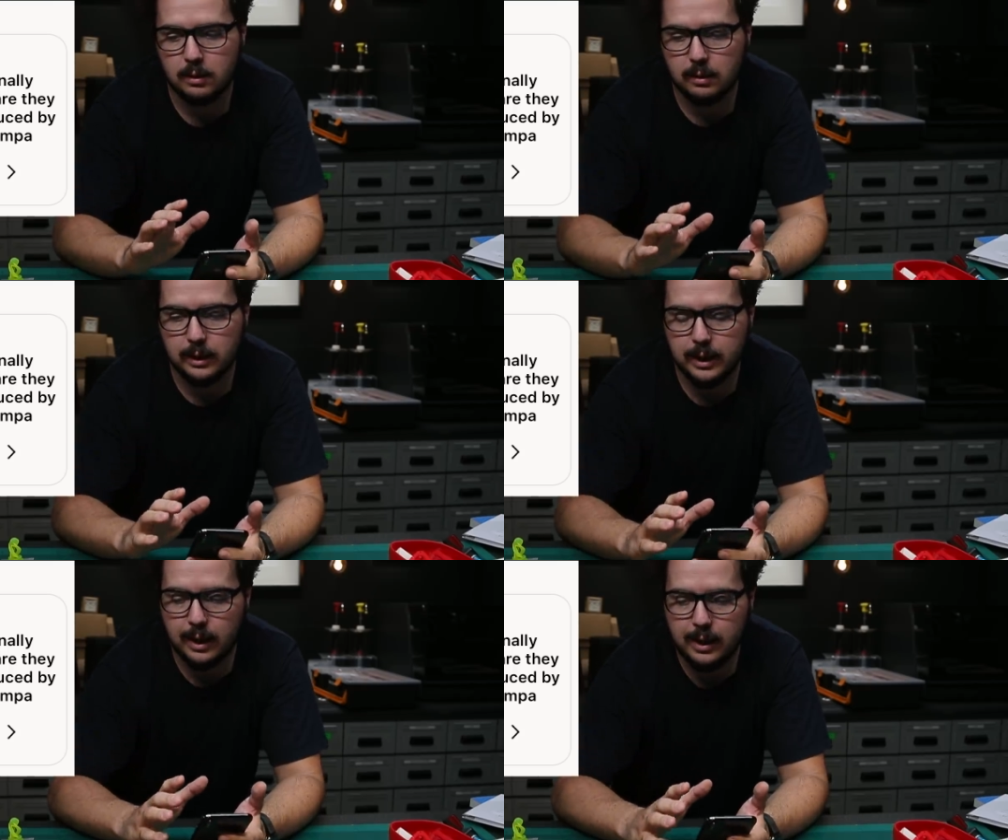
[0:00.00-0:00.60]

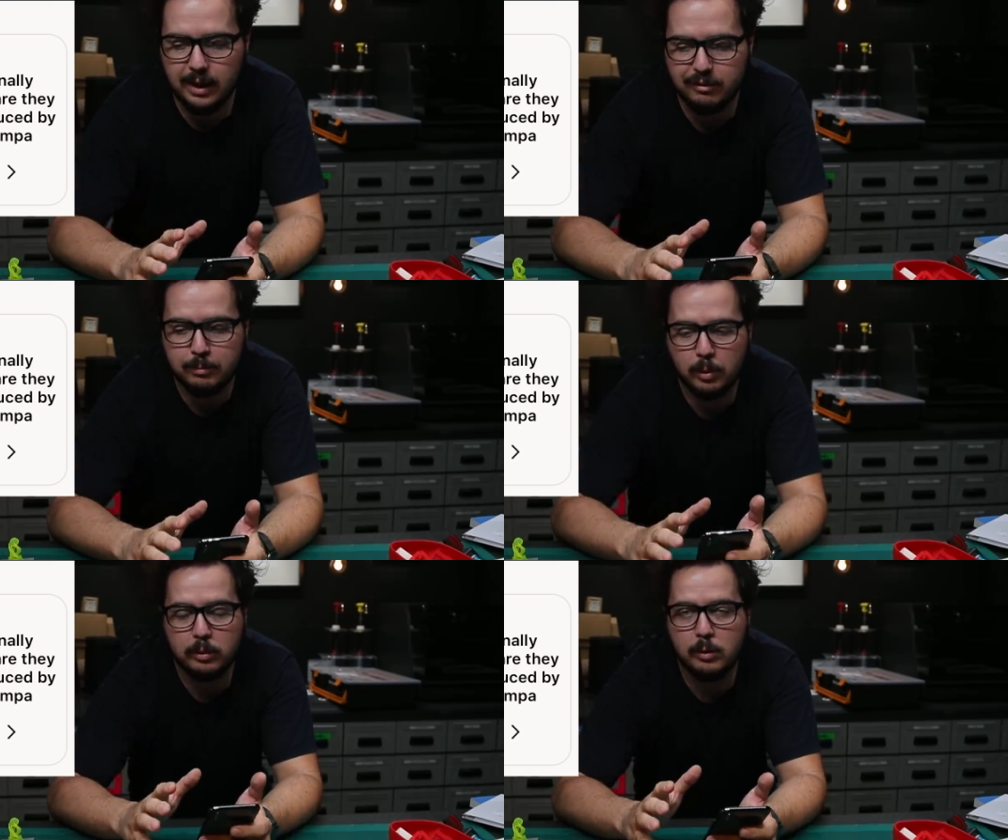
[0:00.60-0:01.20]
I have
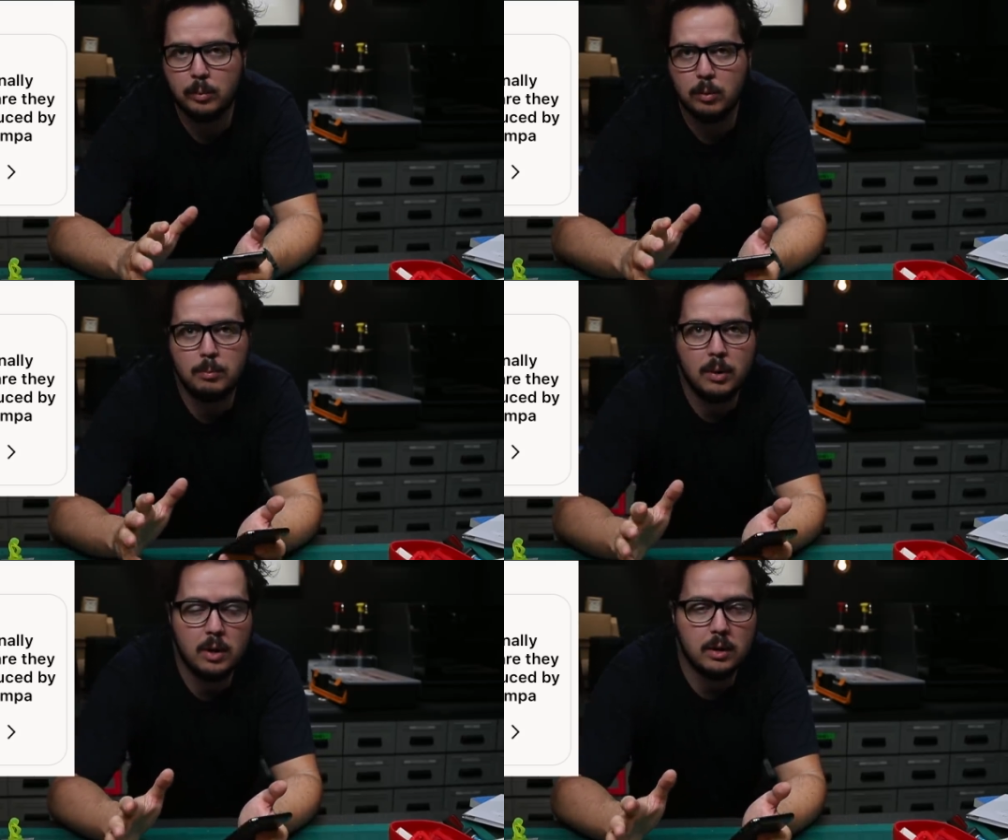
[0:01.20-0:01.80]
multiple
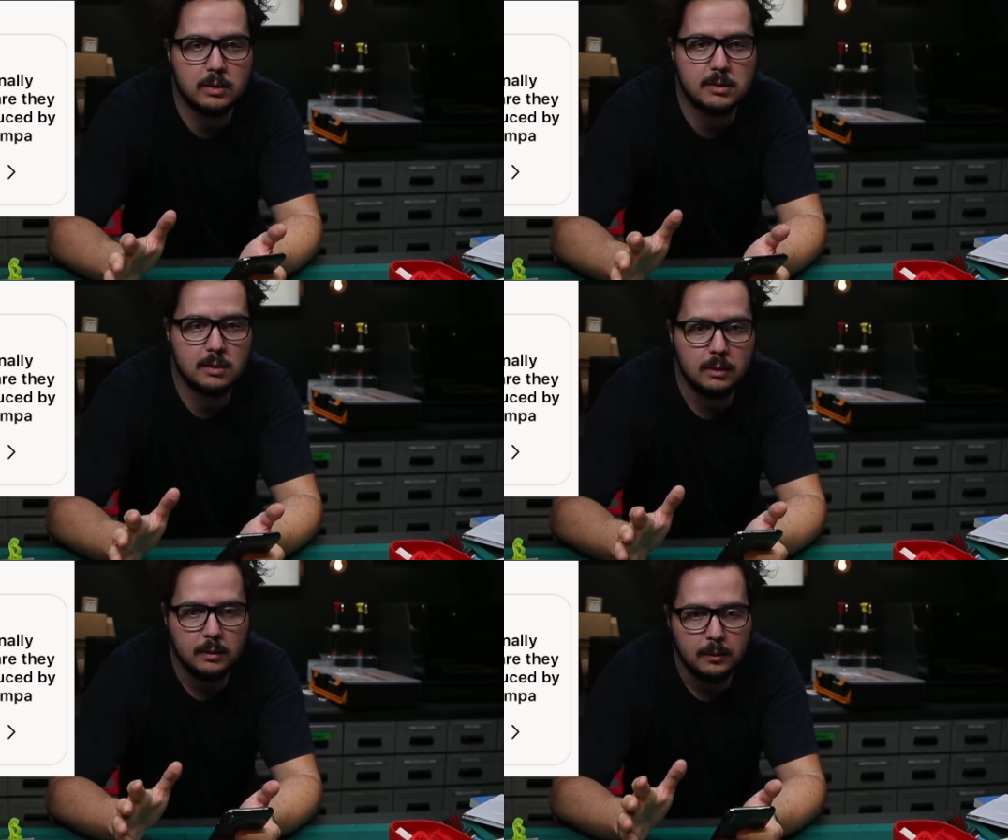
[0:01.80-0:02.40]
parts
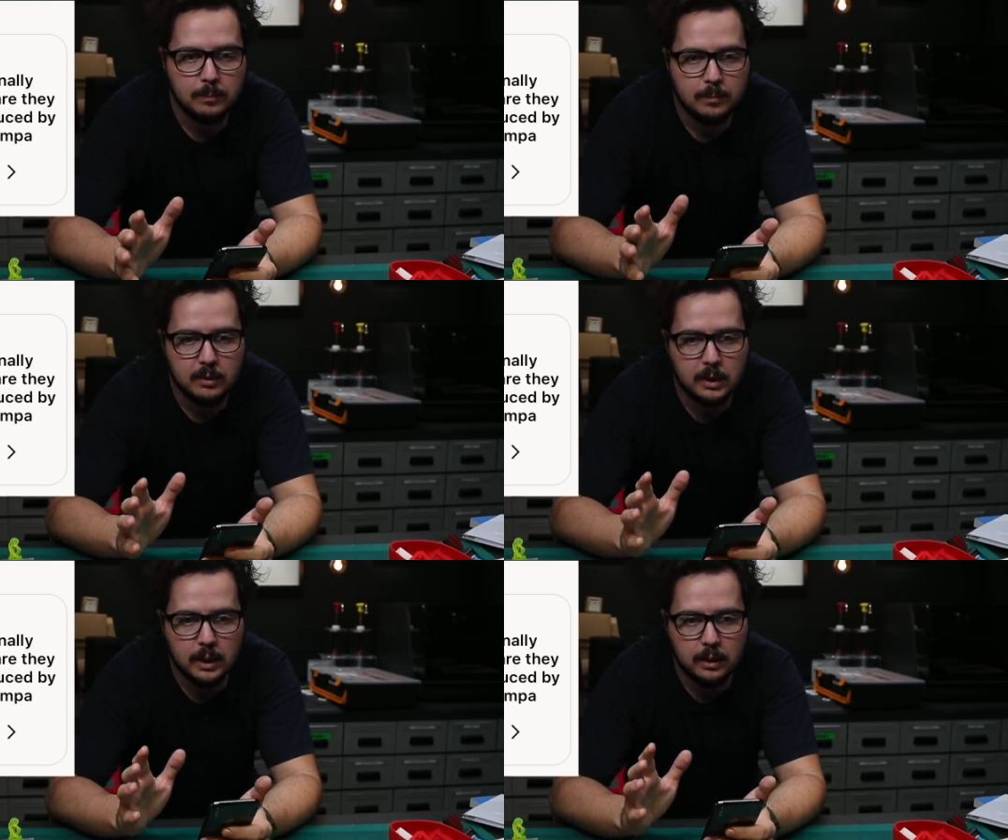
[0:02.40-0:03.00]

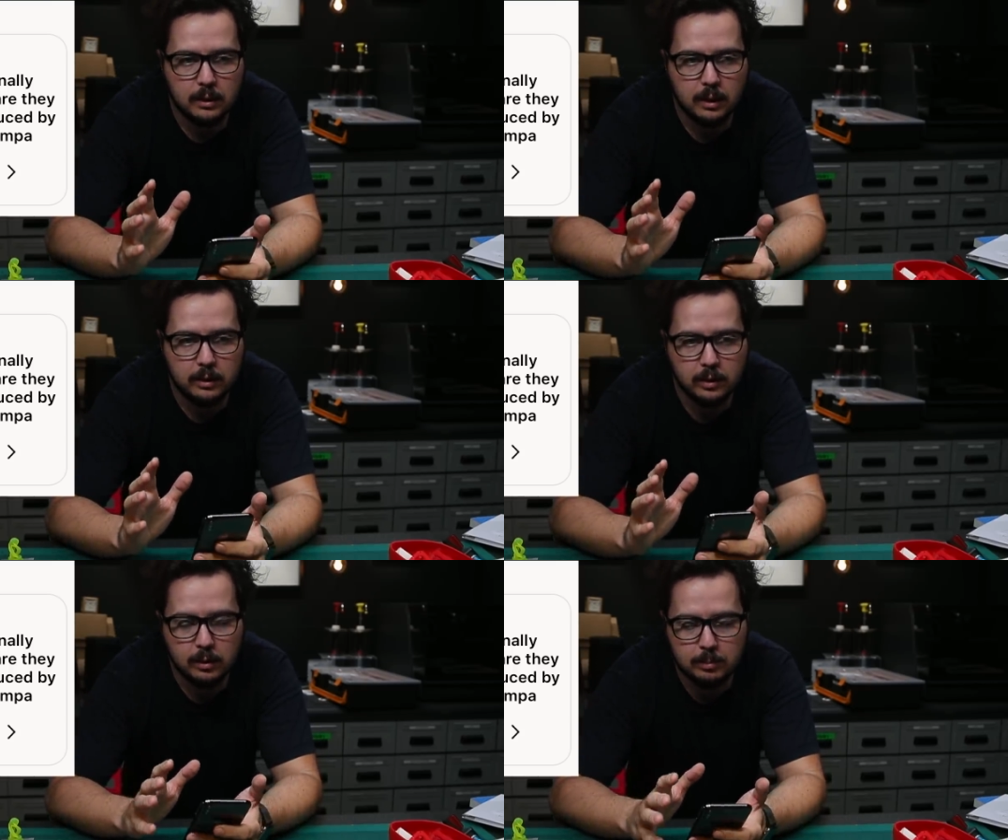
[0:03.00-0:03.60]
that are
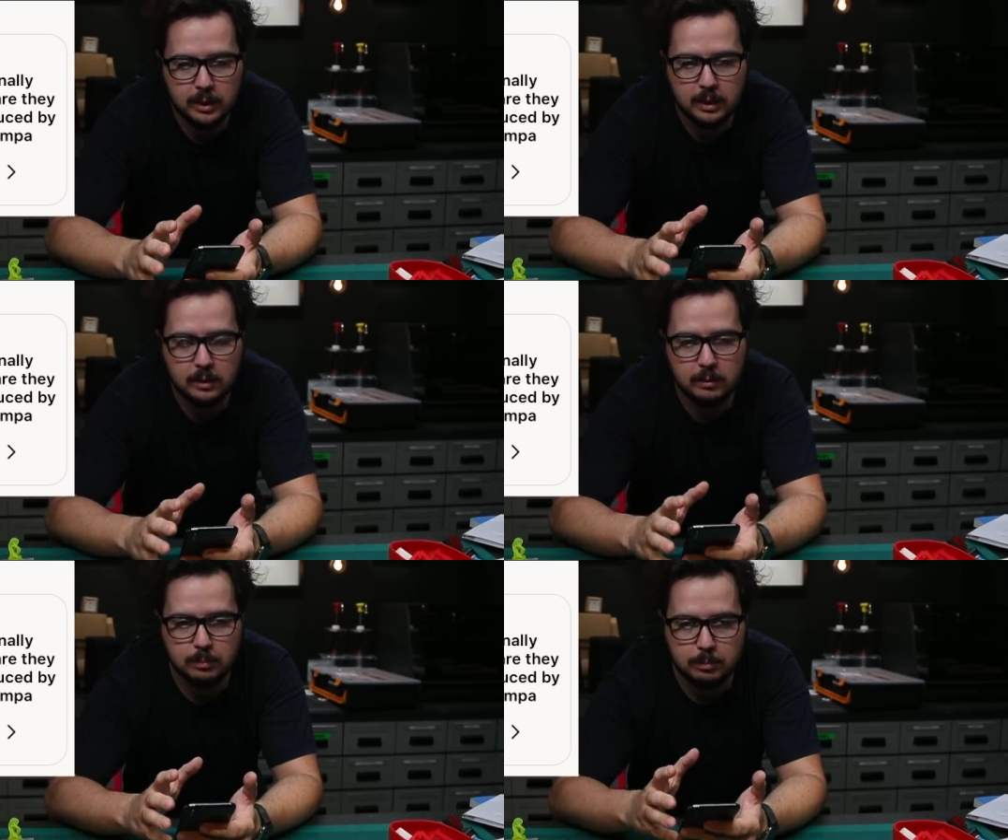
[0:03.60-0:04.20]
gonna
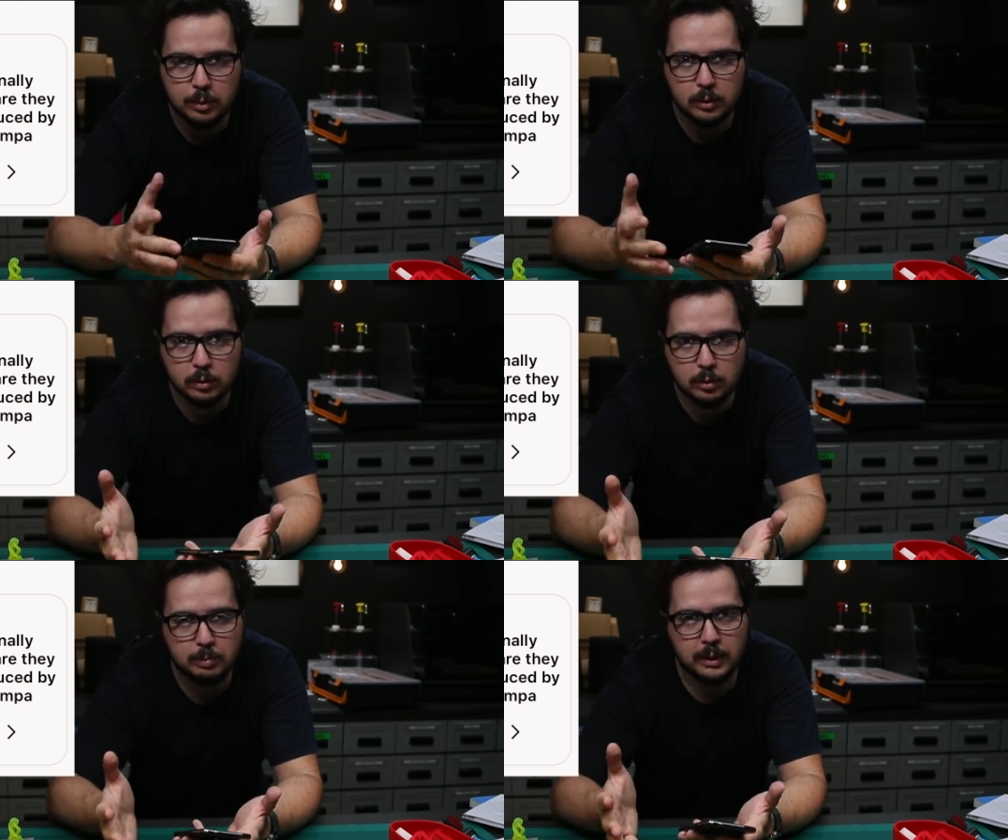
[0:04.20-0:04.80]
be
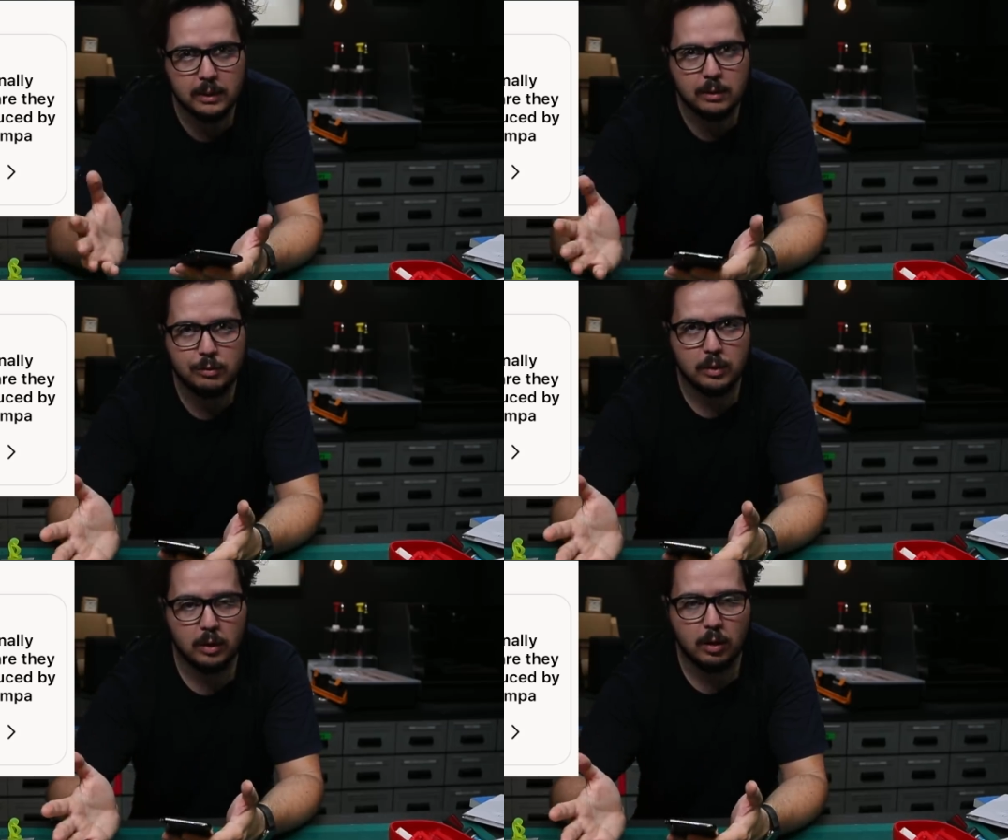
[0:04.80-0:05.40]
produced by
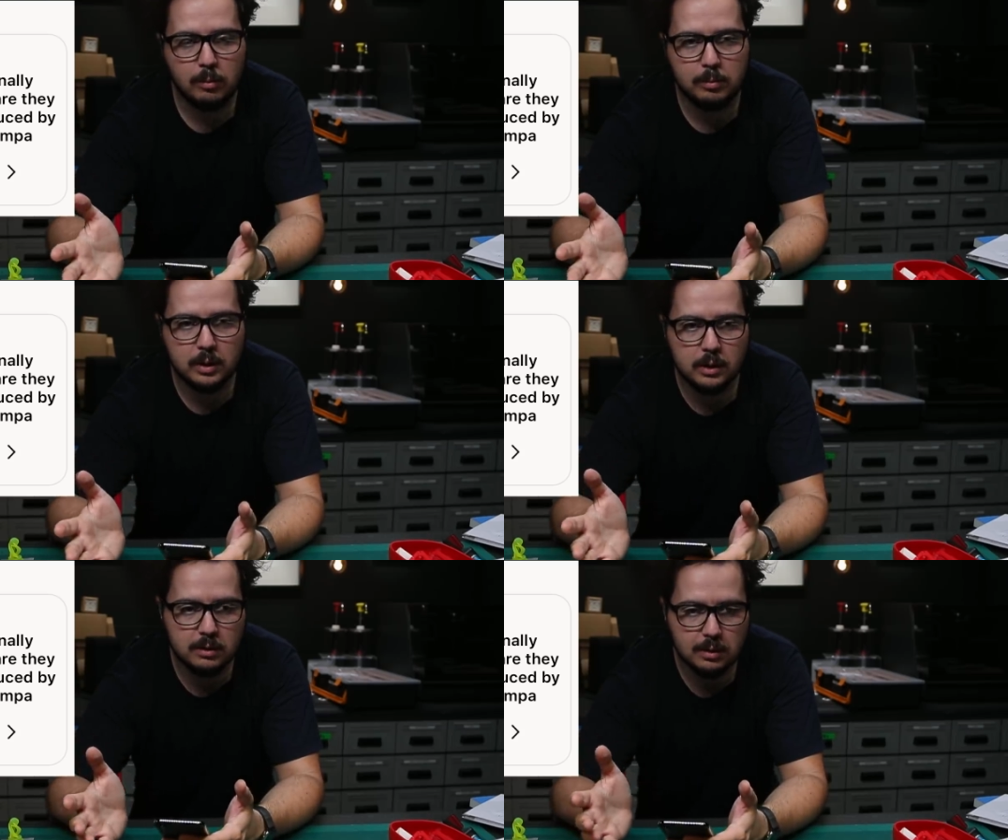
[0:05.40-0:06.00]
different
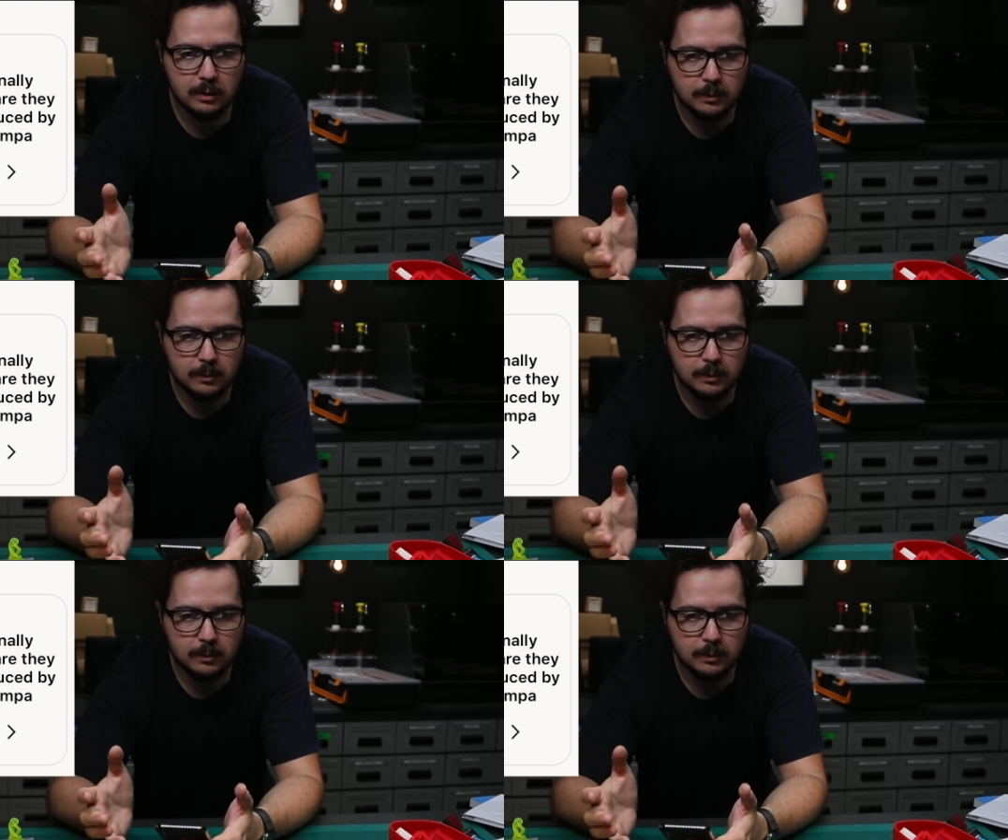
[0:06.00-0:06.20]
companies.